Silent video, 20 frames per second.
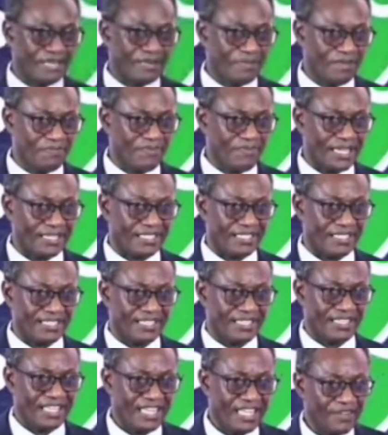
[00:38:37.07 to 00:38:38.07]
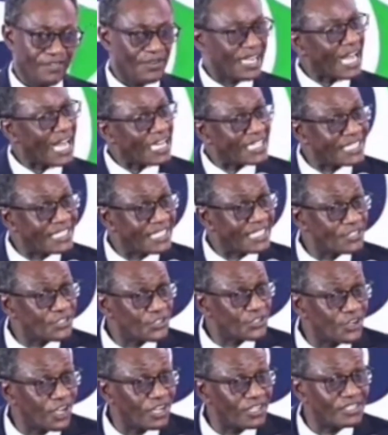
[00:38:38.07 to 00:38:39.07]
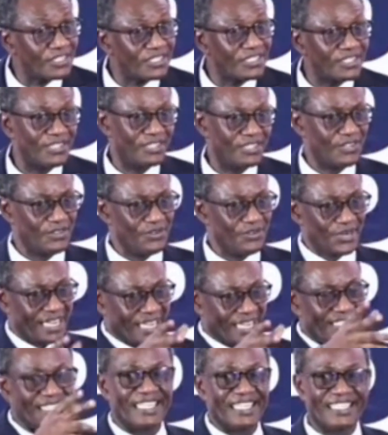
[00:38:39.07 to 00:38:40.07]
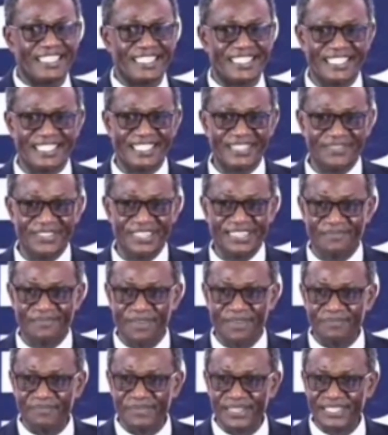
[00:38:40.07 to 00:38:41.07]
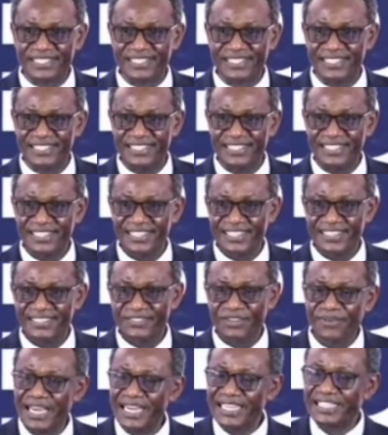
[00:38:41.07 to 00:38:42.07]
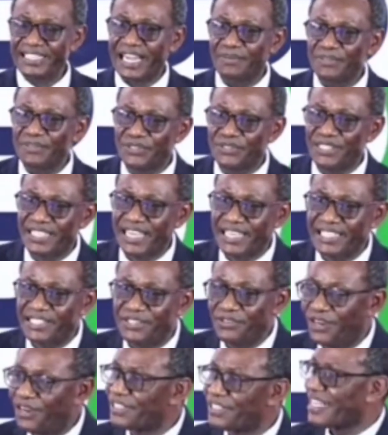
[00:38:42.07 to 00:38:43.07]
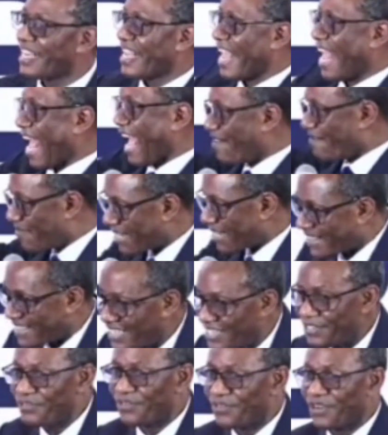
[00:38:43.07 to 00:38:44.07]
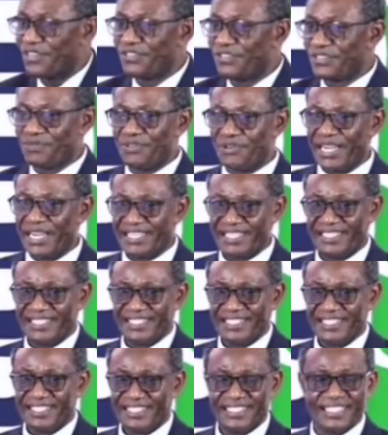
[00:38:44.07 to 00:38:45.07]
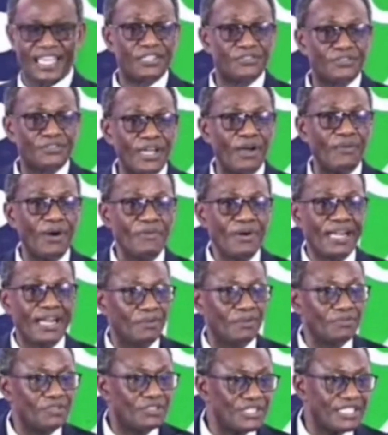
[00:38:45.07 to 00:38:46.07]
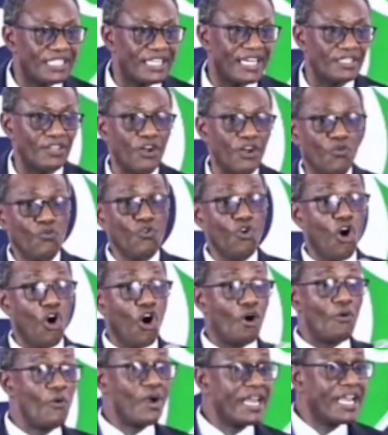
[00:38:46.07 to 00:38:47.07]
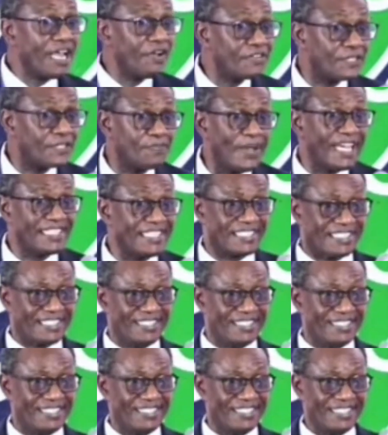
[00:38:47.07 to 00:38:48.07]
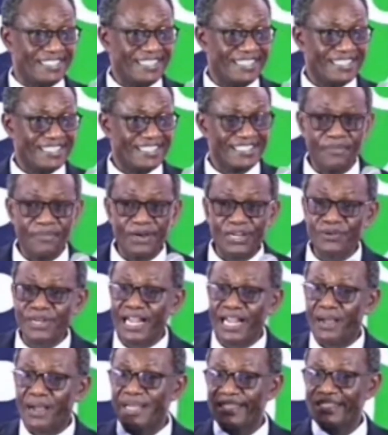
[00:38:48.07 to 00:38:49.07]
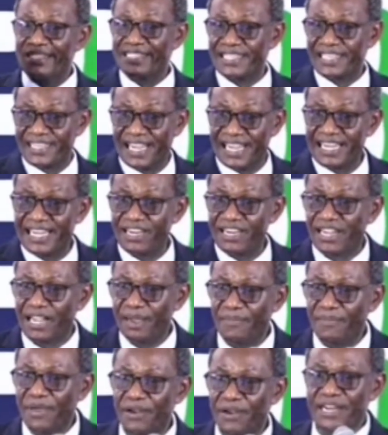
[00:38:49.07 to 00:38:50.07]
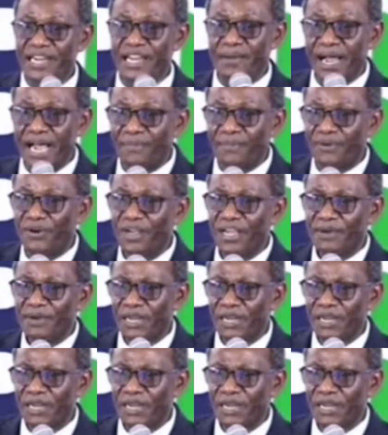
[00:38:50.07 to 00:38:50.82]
impact. If you cut this short, you kill the initiative in the members. So when he's coming to church, he knows everything is going to be read. That's why when we come to church, we, we give space. Somebody will come and sing, another will come and read the Bible.